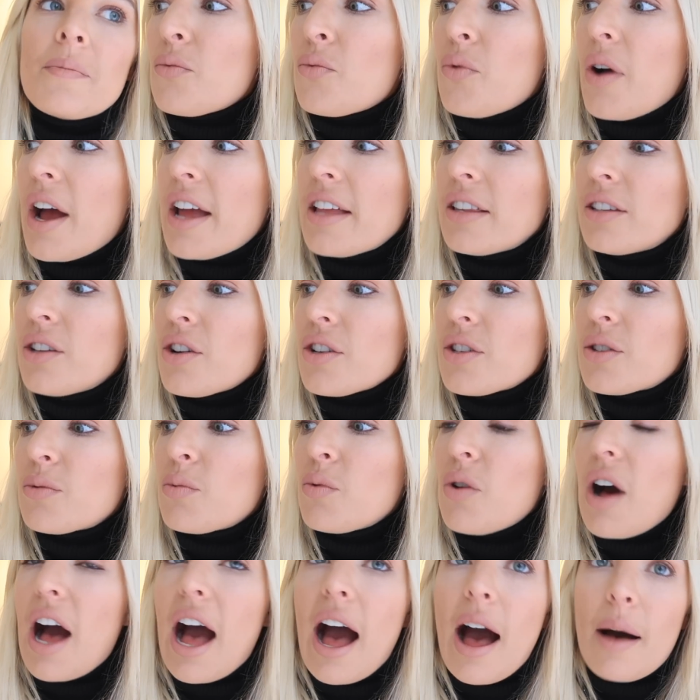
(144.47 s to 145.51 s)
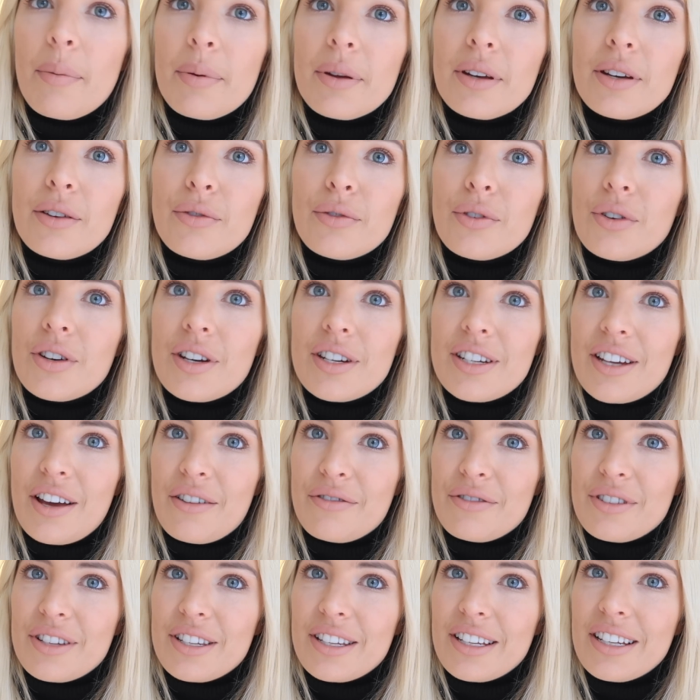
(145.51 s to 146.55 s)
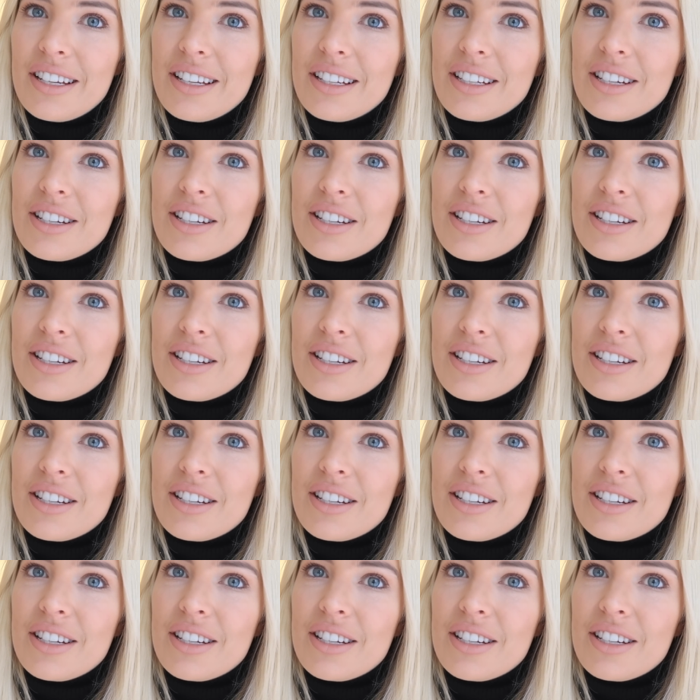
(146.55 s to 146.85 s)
Weight loss will happen if you're in a deficit.